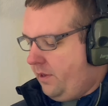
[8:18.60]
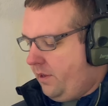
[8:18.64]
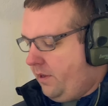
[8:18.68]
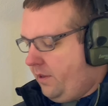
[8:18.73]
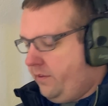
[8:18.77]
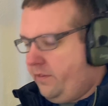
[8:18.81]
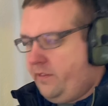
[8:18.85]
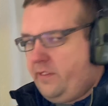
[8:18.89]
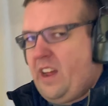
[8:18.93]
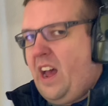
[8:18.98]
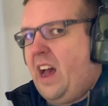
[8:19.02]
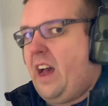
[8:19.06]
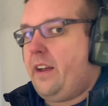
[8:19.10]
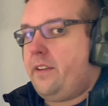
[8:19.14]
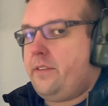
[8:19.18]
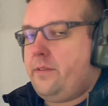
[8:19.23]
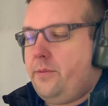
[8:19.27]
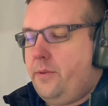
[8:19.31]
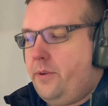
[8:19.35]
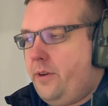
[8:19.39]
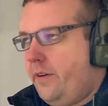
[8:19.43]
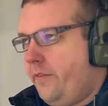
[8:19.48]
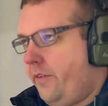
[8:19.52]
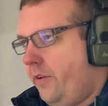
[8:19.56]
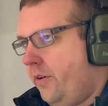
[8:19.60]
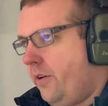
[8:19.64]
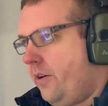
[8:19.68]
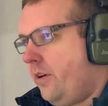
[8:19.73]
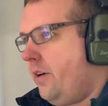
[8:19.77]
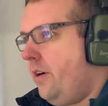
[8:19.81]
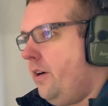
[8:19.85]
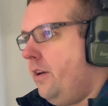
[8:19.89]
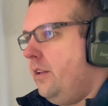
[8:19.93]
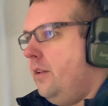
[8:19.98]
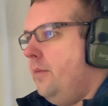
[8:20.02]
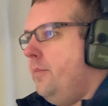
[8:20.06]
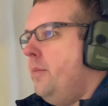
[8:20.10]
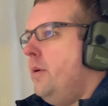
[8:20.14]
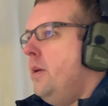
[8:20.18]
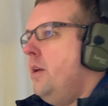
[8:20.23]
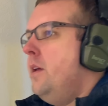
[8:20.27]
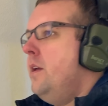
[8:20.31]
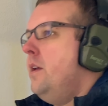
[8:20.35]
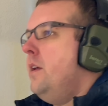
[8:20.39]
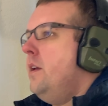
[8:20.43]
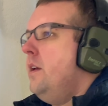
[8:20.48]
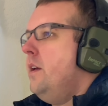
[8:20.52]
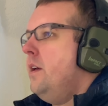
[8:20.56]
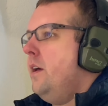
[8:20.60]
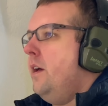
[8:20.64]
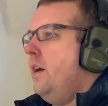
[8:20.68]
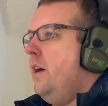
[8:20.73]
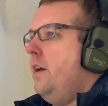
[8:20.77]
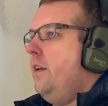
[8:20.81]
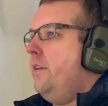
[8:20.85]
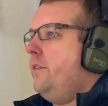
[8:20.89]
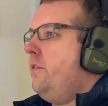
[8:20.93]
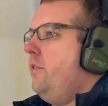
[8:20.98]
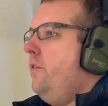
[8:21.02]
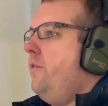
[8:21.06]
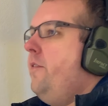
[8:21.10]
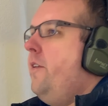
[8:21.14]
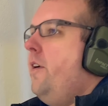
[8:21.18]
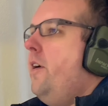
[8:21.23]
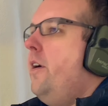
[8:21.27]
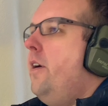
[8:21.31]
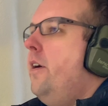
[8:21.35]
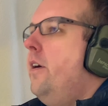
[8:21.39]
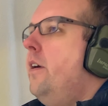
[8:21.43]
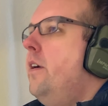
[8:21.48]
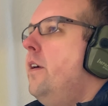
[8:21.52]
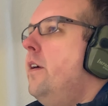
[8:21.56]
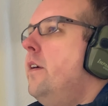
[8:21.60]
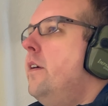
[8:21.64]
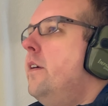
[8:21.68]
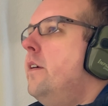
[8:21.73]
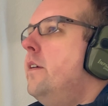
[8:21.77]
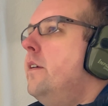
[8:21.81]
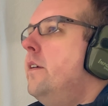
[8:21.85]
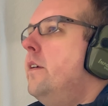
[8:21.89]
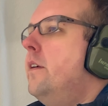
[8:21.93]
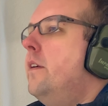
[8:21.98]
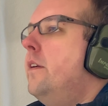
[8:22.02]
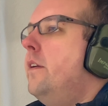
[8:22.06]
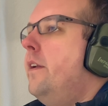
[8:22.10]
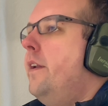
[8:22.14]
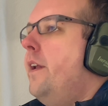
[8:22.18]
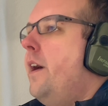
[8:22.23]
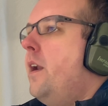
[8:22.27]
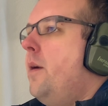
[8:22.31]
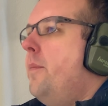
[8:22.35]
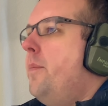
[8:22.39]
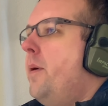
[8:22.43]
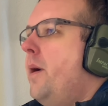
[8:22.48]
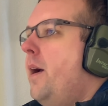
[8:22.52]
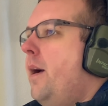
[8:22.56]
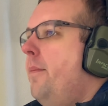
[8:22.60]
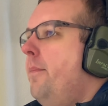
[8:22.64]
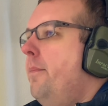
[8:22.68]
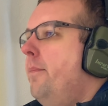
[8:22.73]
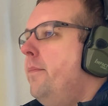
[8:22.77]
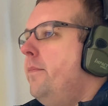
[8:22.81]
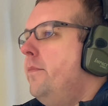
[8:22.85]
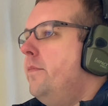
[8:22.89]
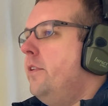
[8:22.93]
stocks, whatever you want to call them, so far, not a problem.